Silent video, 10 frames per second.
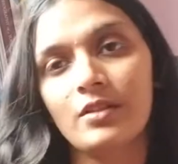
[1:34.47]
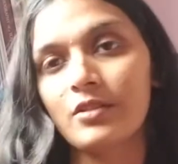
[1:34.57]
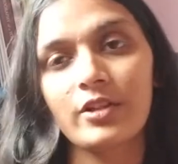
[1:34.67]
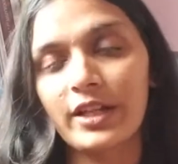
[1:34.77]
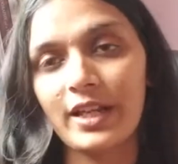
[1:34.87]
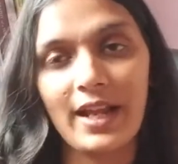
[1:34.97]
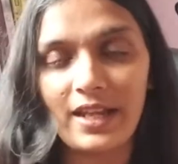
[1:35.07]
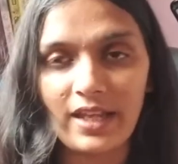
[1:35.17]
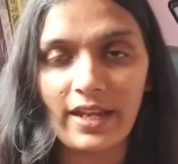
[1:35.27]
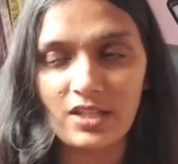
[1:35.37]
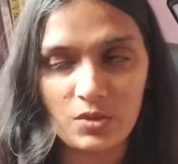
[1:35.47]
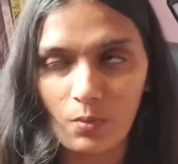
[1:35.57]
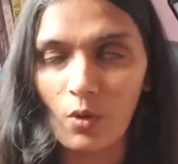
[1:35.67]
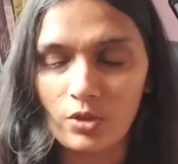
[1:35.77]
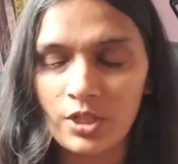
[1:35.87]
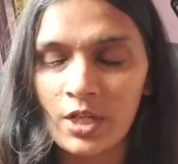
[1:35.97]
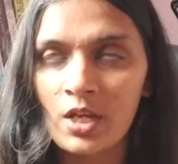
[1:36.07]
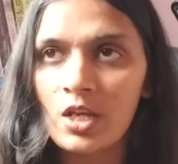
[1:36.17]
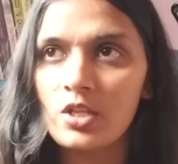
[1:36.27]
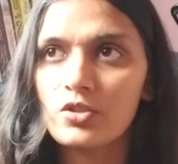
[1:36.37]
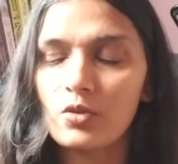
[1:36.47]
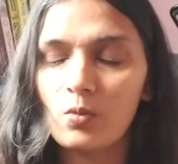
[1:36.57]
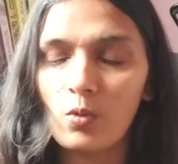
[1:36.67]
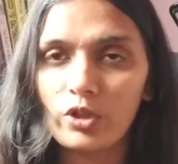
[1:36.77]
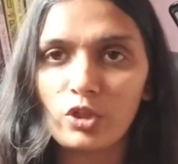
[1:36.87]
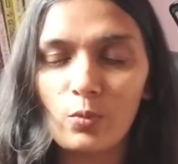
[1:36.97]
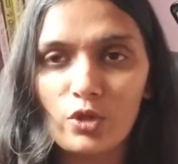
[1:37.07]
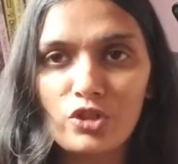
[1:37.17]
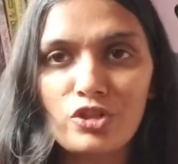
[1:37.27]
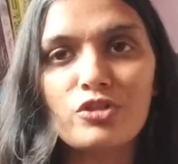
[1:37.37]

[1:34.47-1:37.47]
cricket, any sport. So what you want to